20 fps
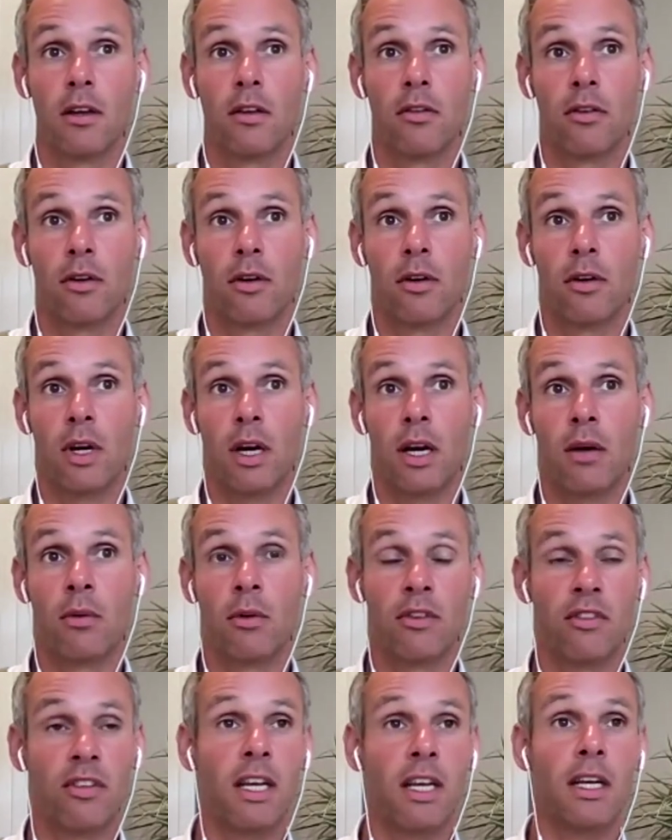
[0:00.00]
So I
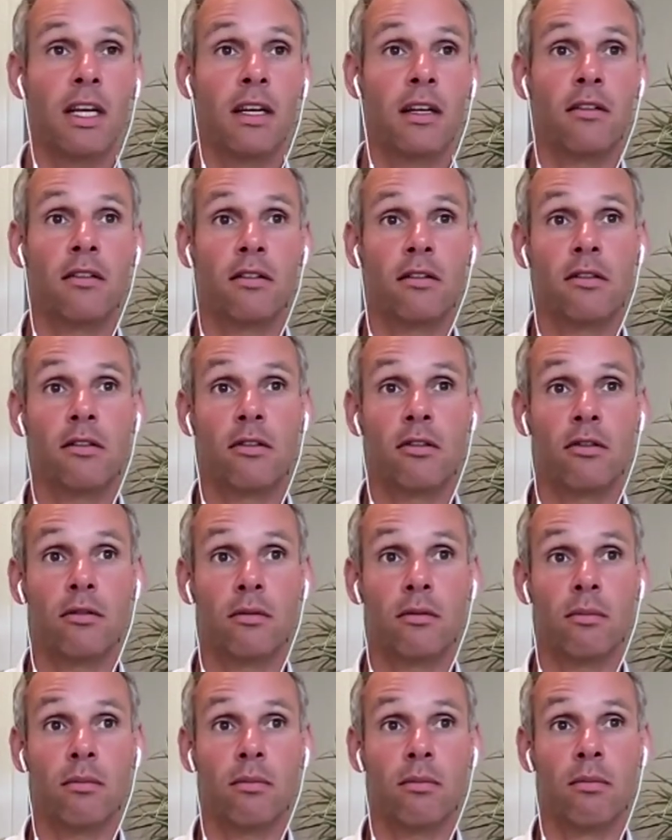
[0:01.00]
would say it's
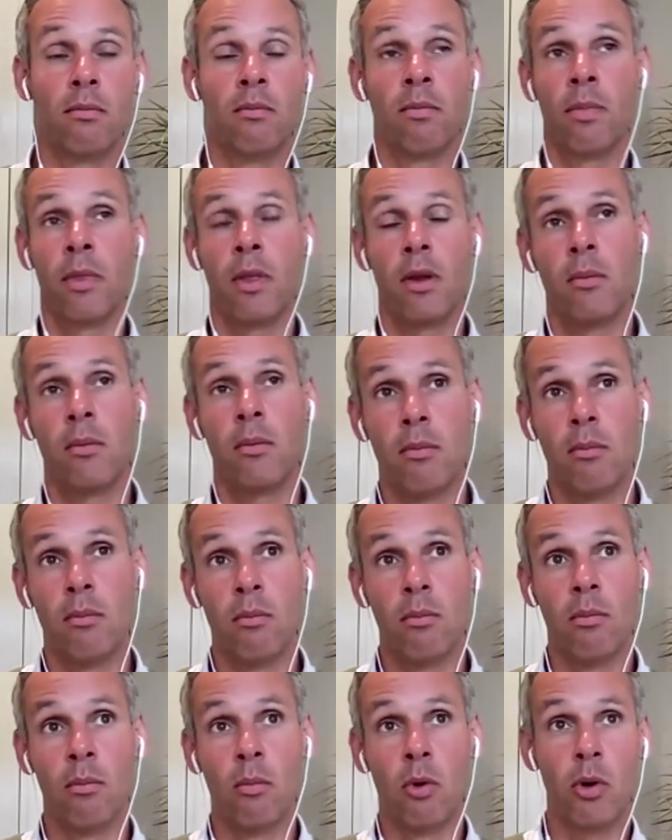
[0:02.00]
just
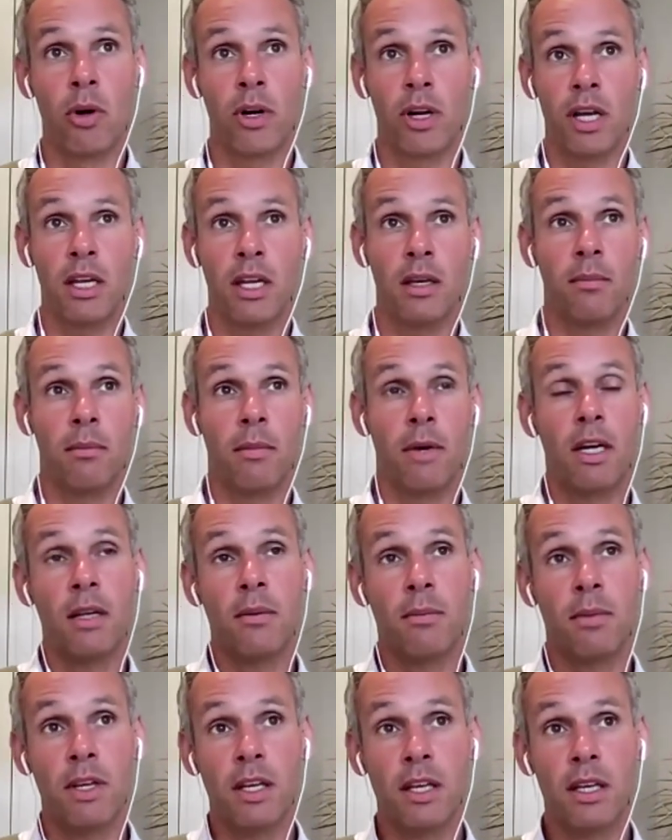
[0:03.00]
more, and it
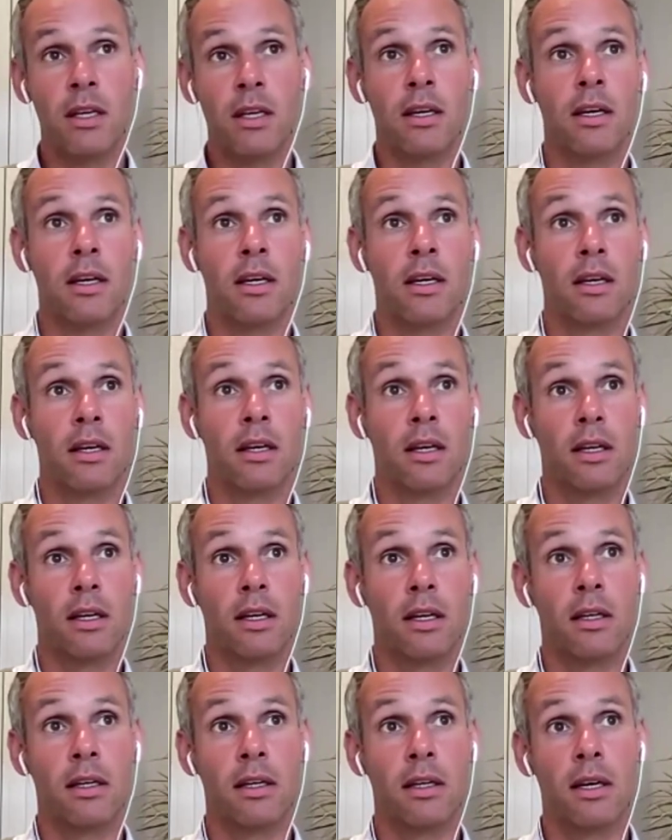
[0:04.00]
might be
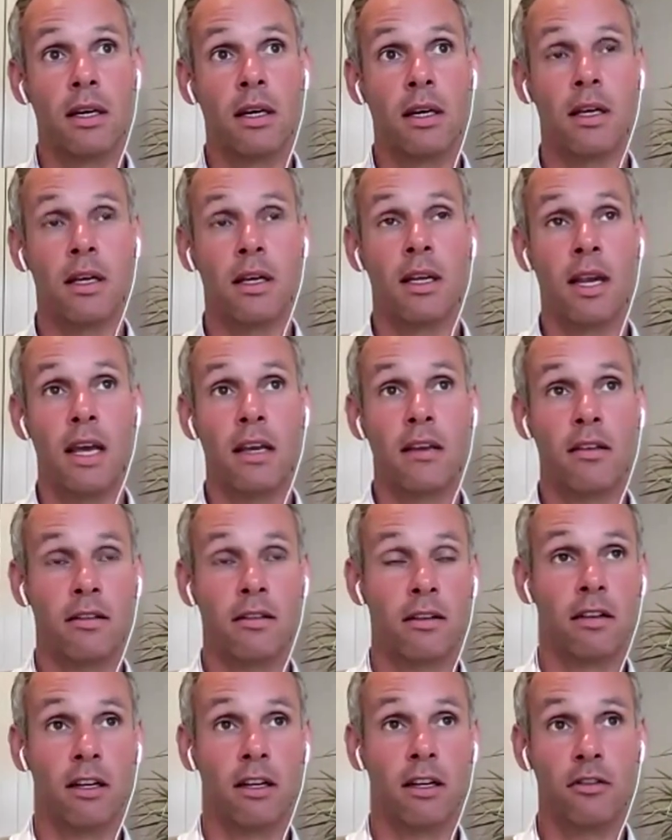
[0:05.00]
a next
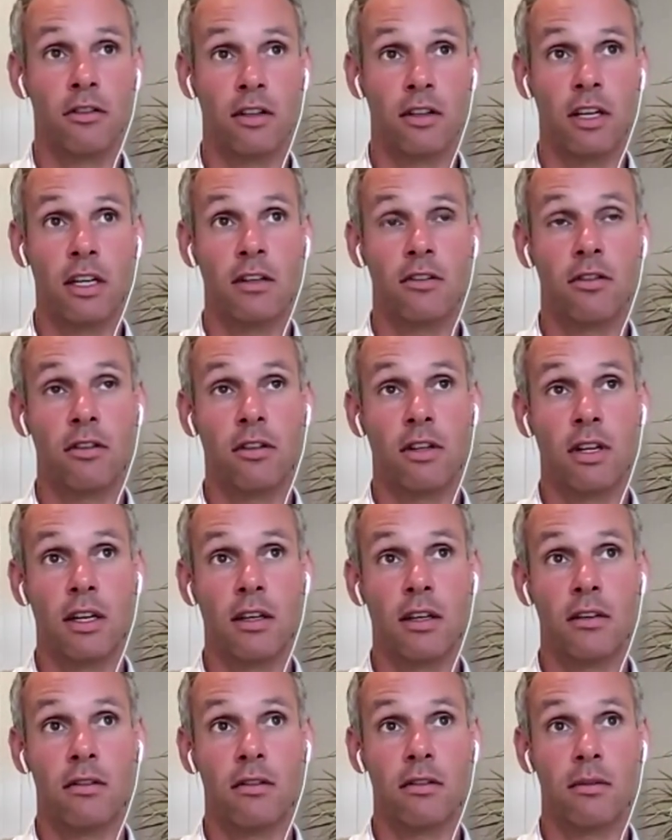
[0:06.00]
design stage, that
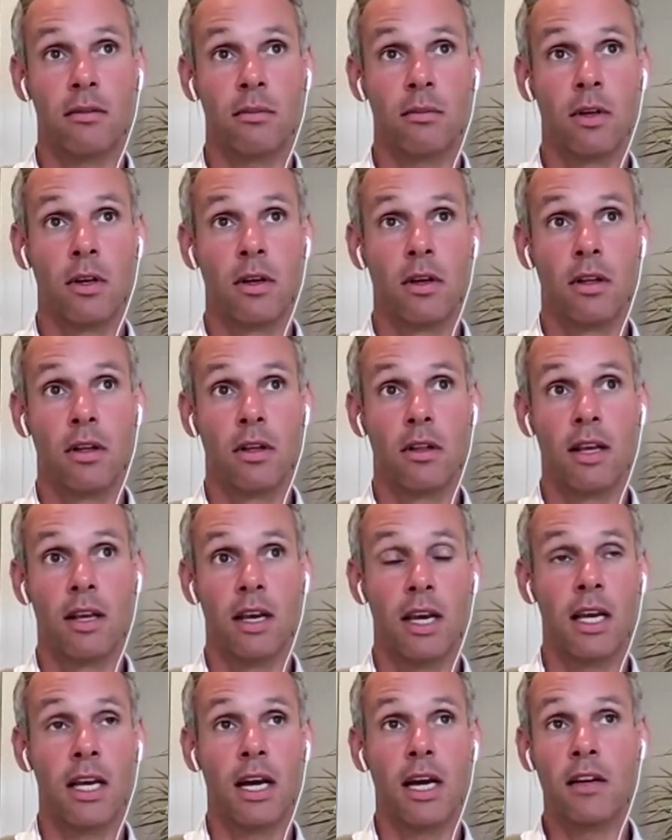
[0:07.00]
is
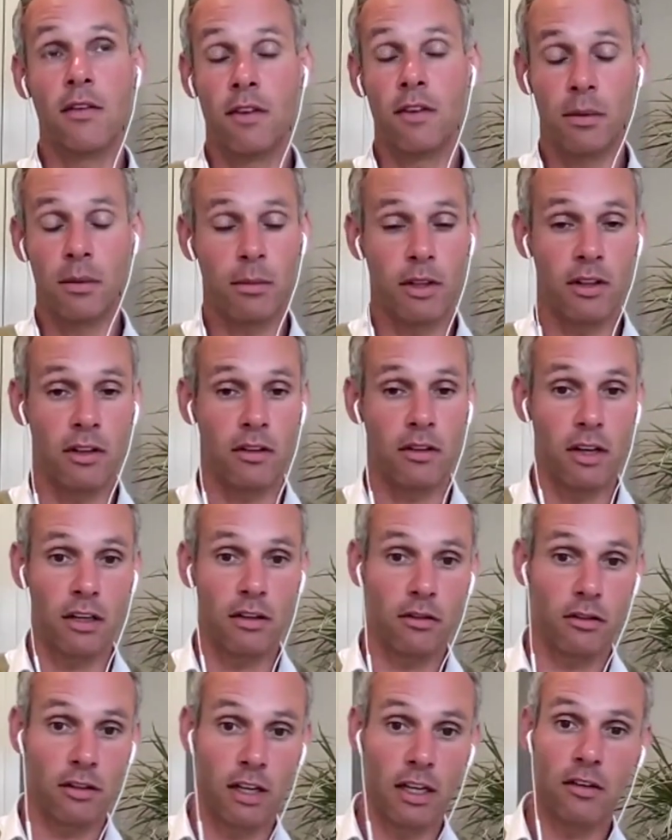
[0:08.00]
the AI development
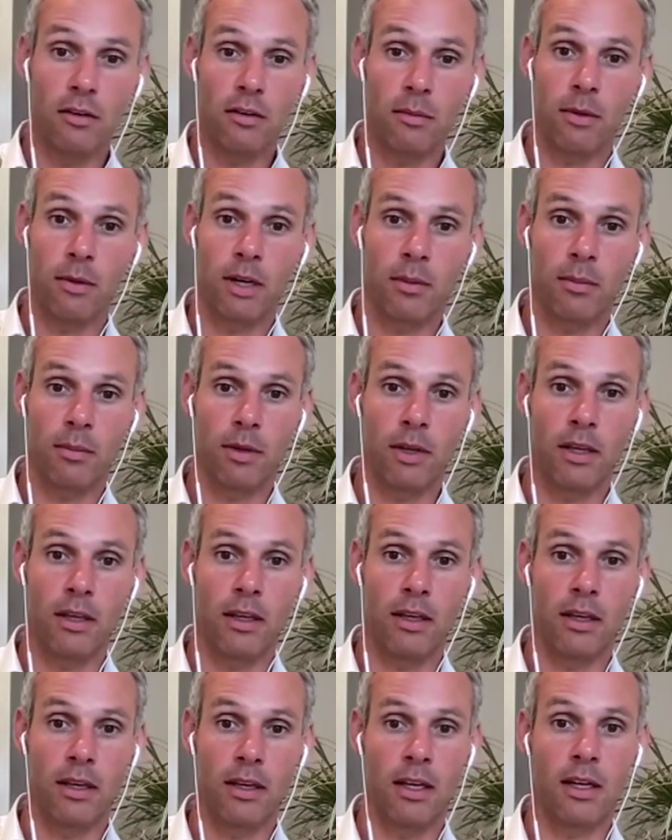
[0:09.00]
design stage. It might
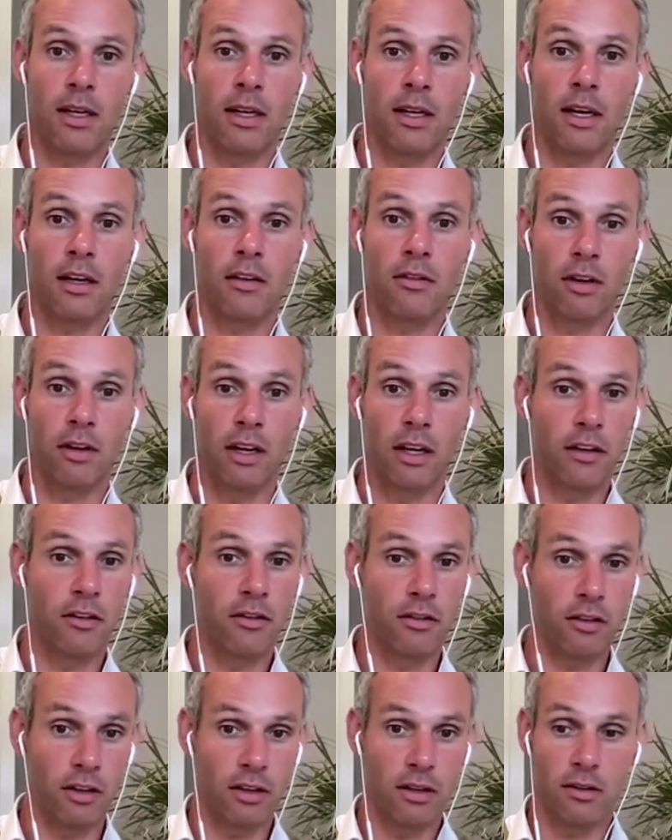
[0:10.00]
be in
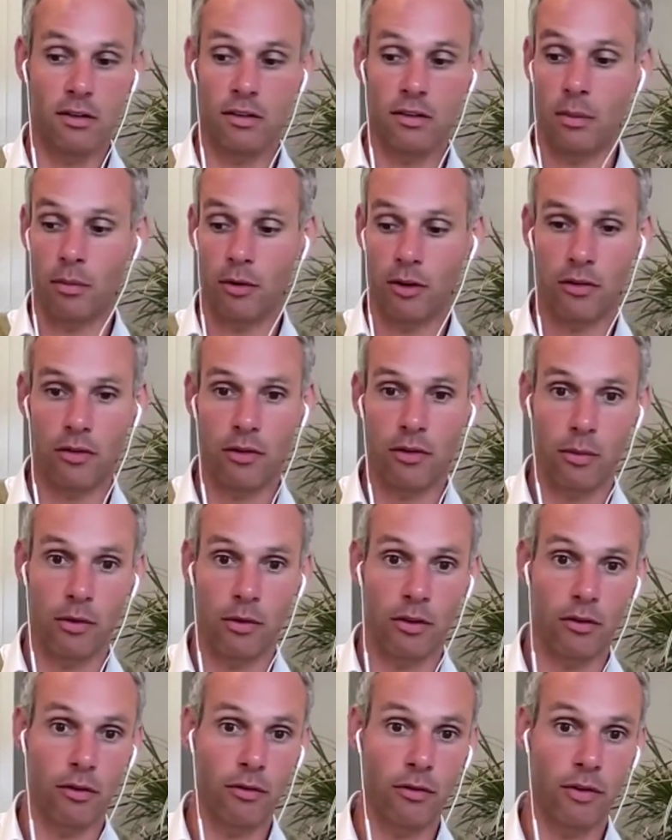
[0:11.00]
isolation, separate from
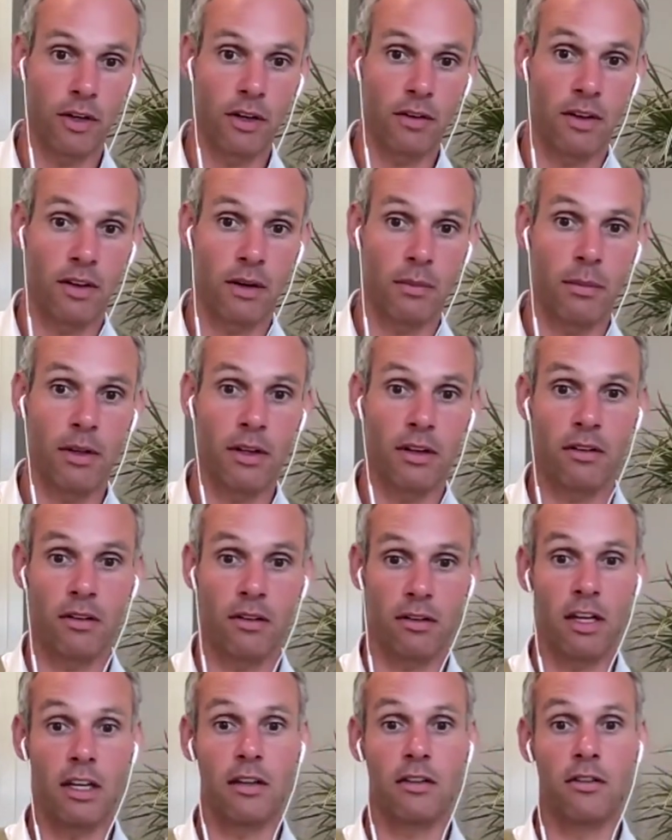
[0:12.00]
the software development
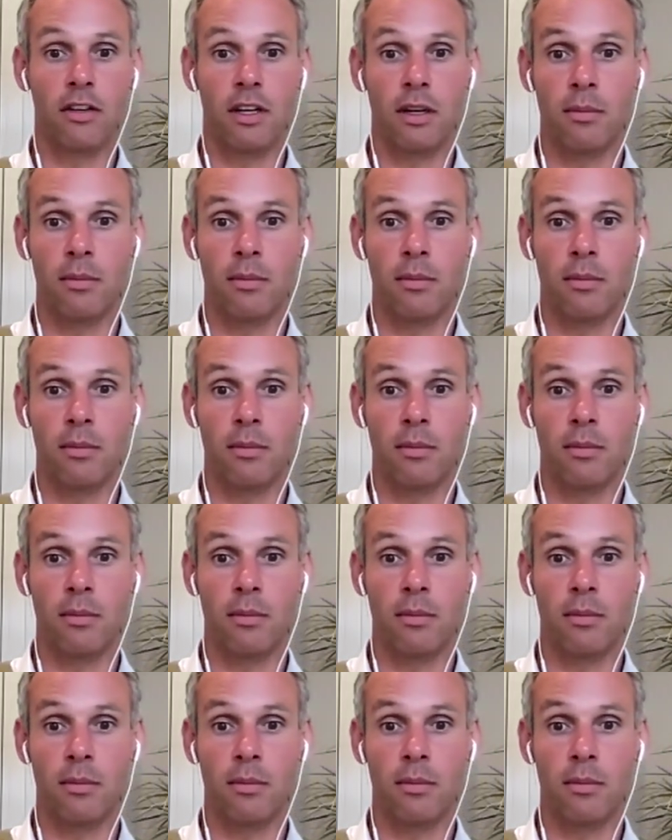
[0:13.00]
stage.